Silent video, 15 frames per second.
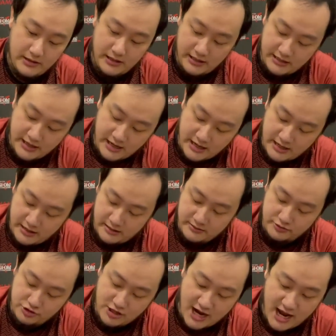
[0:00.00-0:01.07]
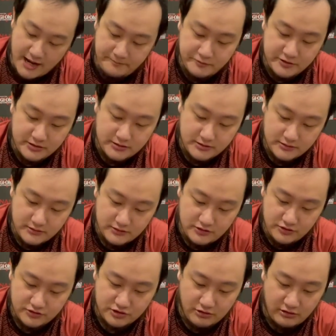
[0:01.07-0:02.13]
And then Traps,
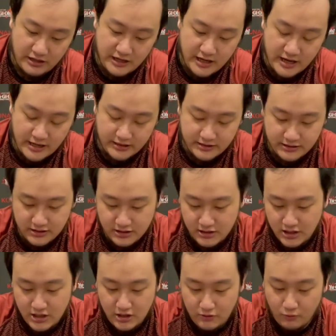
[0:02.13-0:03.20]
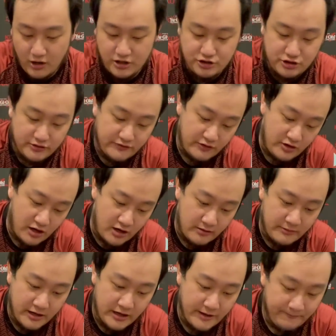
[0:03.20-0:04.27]
2 Zodiac, 1 Triple
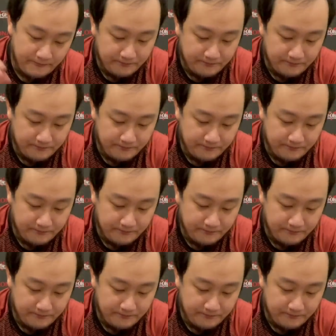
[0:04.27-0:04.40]
Karma.